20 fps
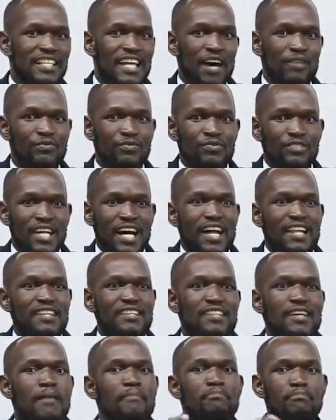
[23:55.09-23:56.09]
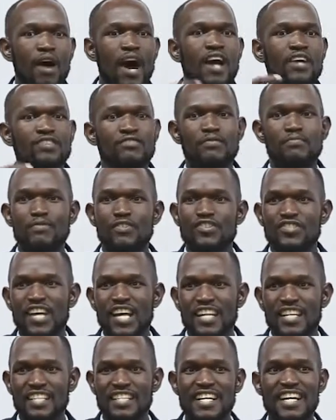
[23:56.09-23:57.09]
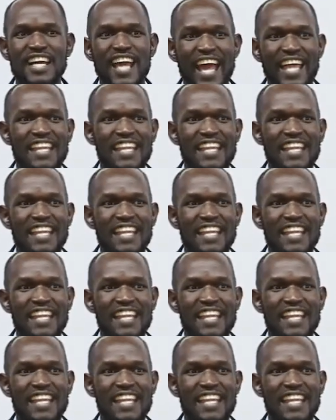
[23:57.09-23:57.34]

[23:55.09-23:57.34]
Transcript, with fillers: that that, that box represented.